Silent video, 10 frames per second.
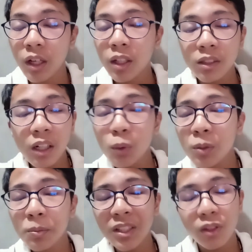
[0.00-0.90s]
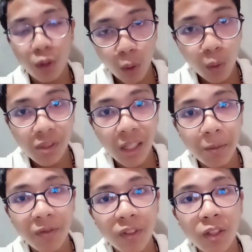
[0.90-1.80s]
there will be no gaming
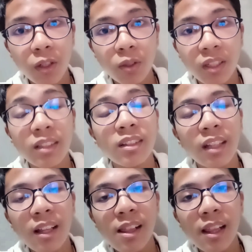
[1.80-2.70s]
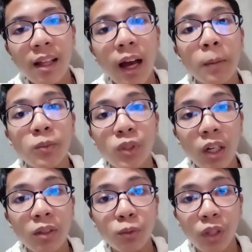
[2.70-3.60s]
videos until I'm
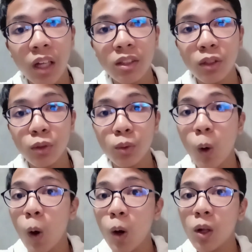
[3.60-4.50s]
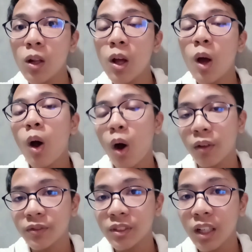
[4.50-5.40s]
done reacting to all of
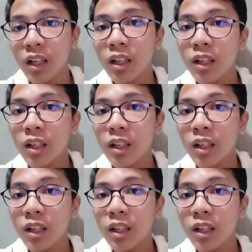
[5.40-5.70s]
the